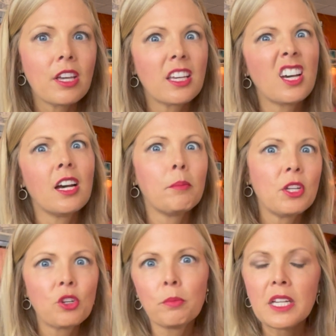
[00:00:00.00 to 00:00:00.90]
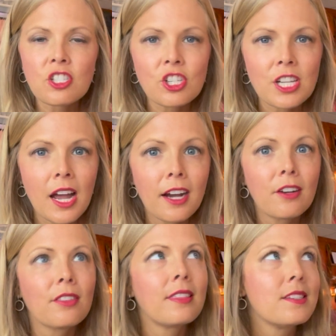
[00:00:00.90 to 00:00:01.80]
can come in your beach
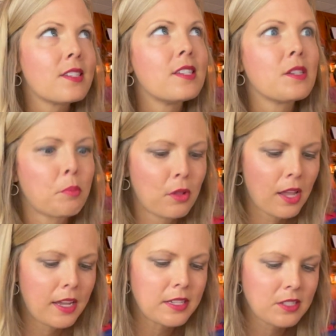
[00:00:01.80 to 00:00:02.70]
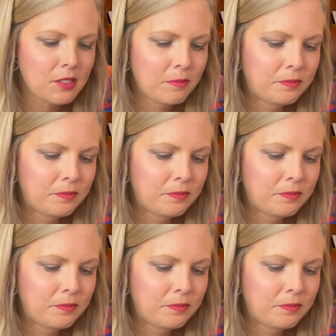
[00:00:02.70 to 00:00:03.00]
attire, this is a place.